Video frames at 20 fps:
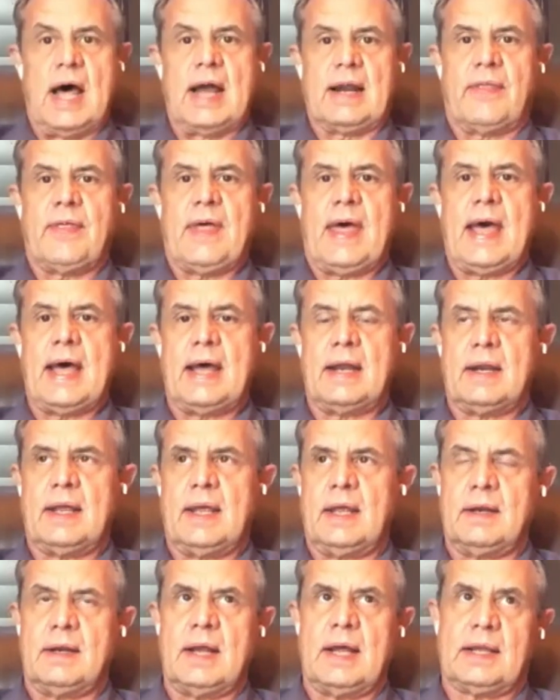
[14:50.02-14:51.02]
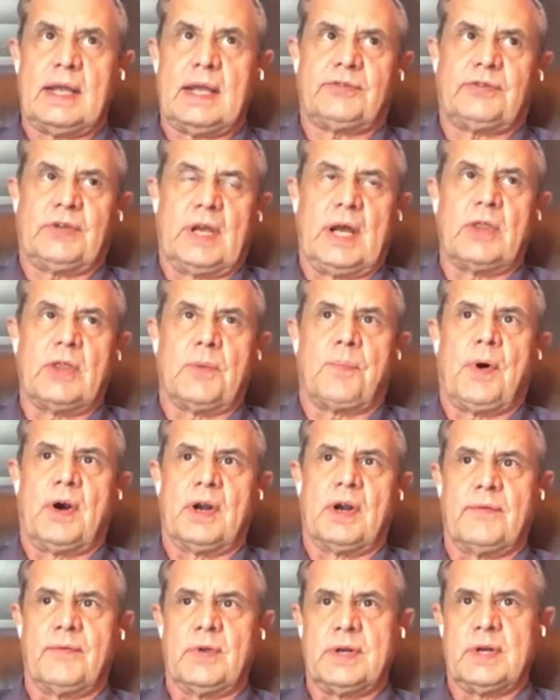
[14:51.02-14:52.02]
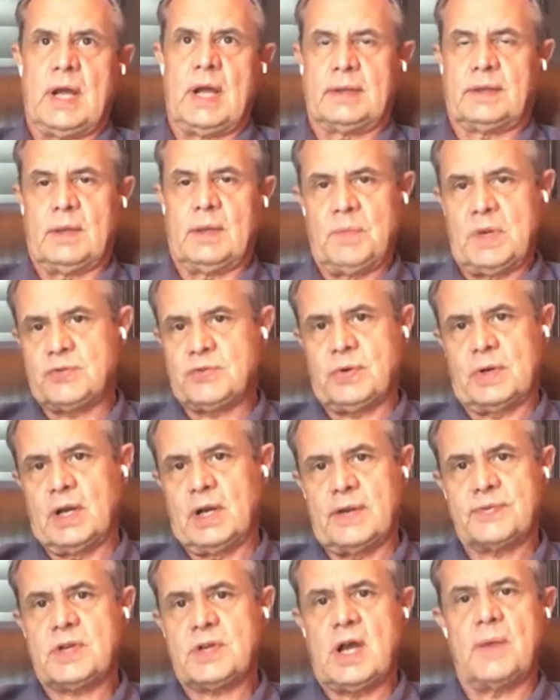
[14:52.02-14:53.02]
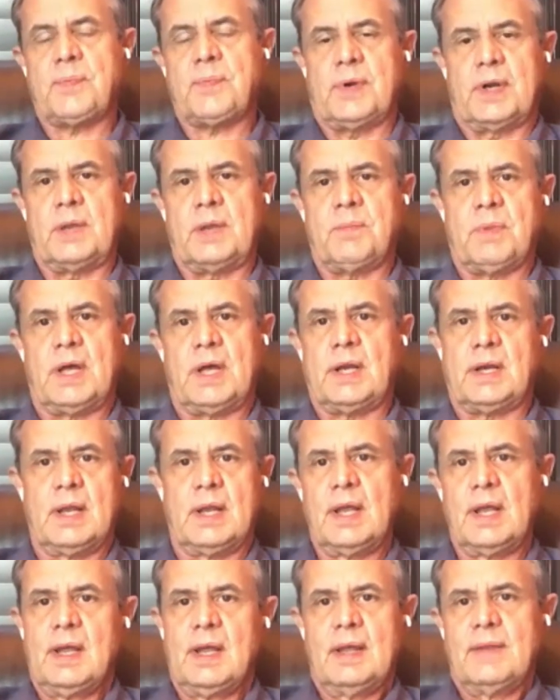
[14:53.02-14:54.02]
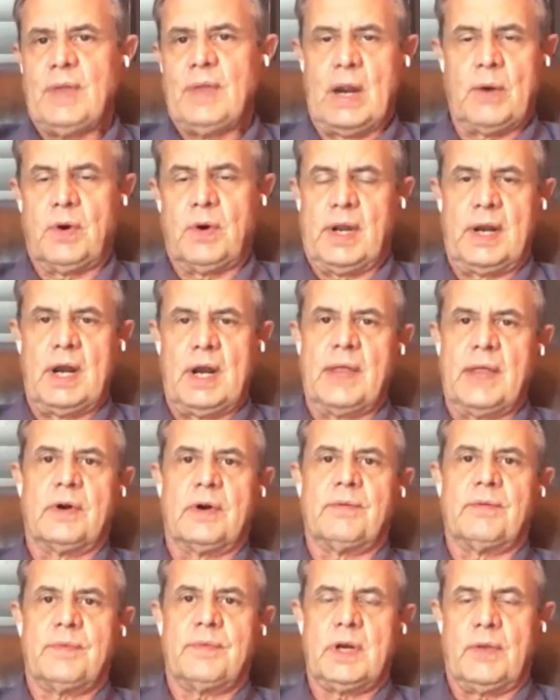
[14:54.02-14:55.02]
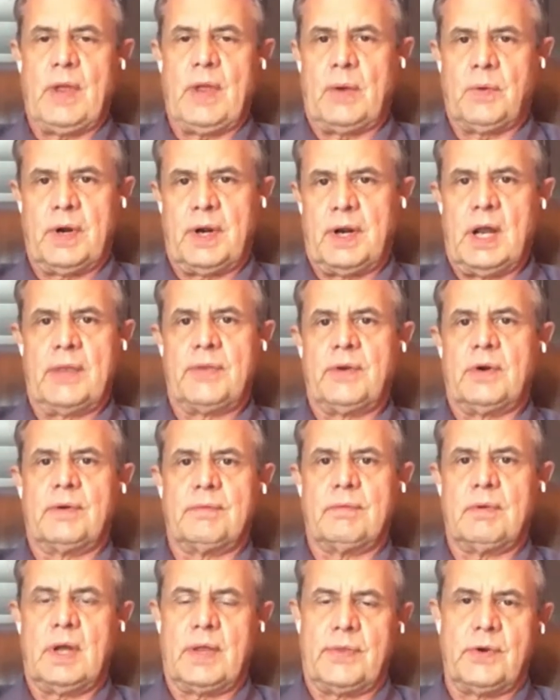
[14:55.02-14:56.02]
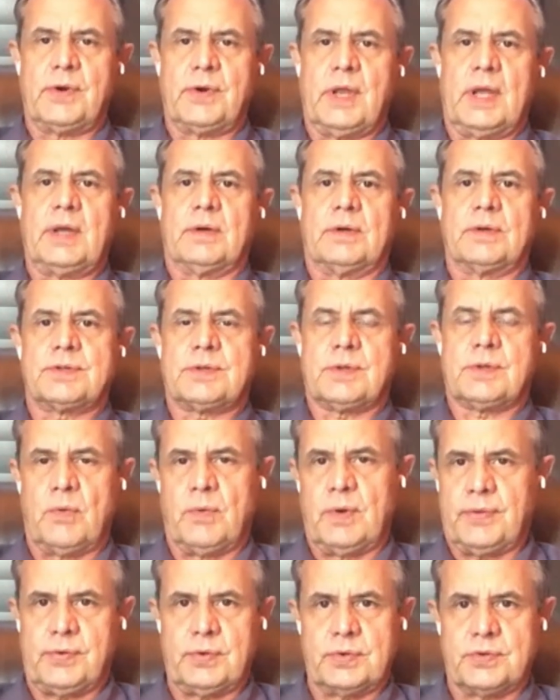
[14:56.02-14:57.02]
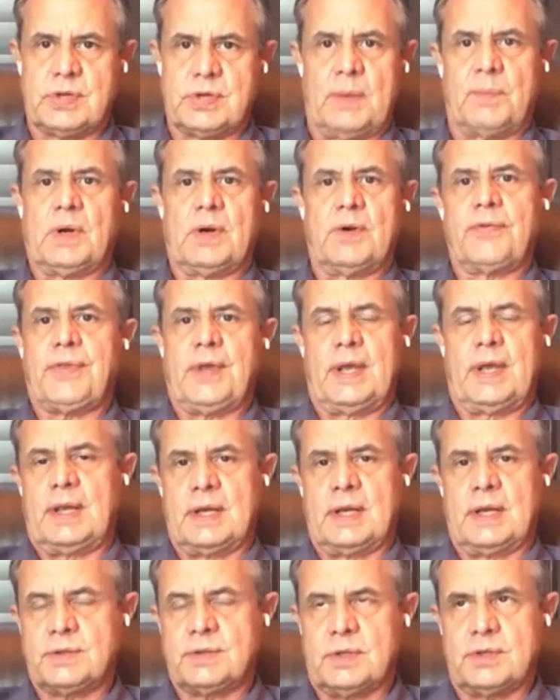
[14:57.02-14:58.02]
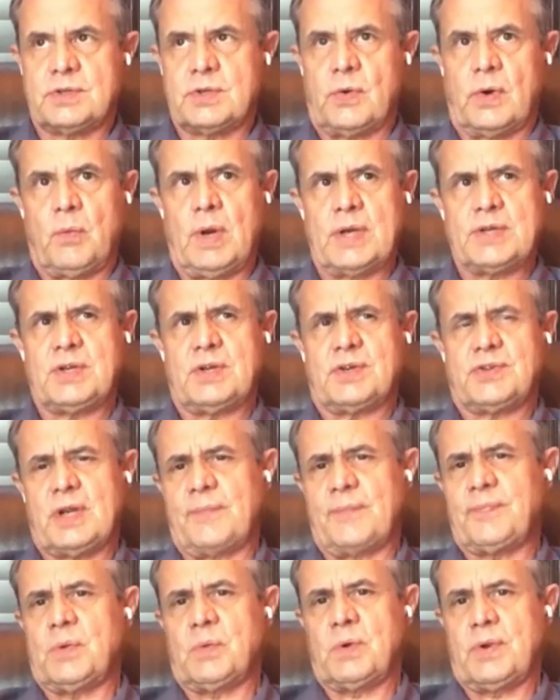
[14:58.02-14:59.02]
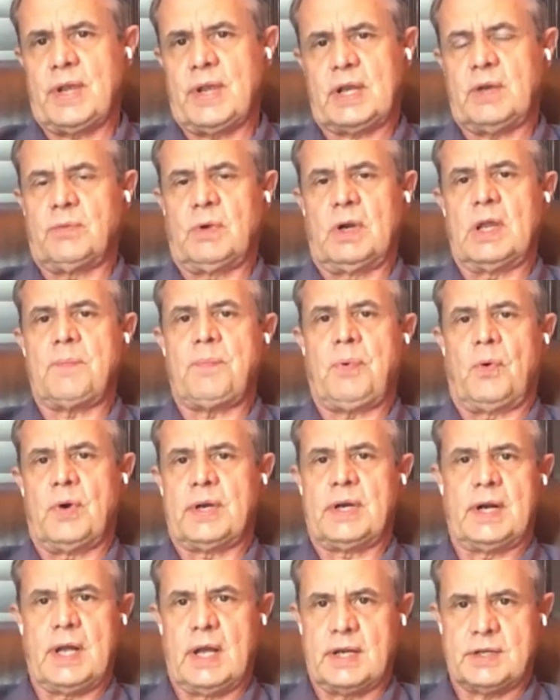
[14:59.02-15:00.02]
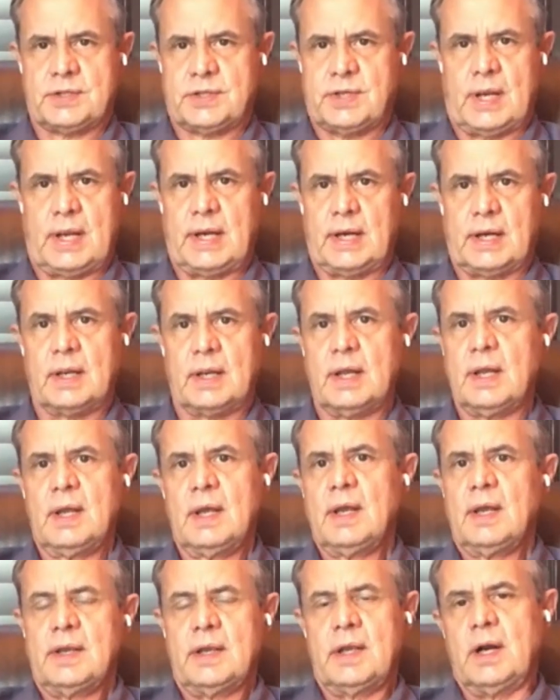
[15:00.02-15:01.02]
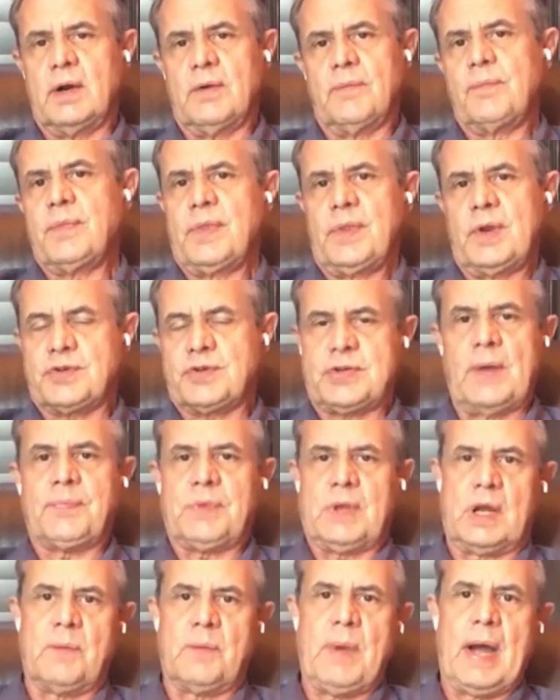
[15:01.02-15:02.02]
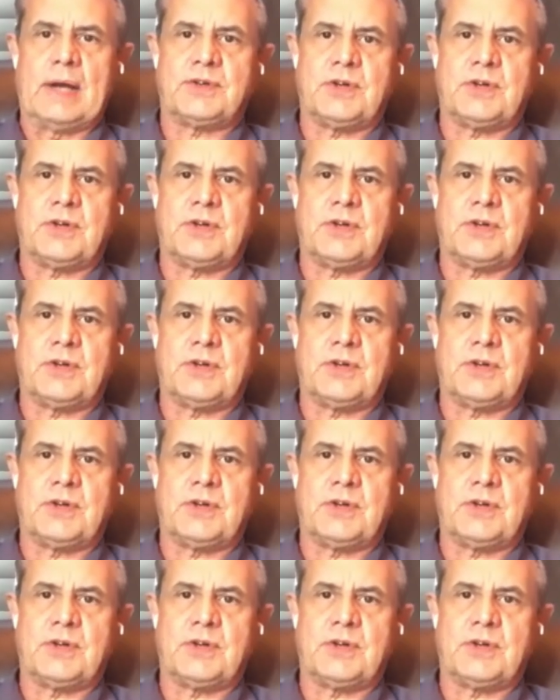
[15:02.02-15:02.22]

was a lot of that. And I guess the other part of it, not that misery loves company, but they were in other deals going through similar things. And so it wasn't something where they could really point at us saying, there's something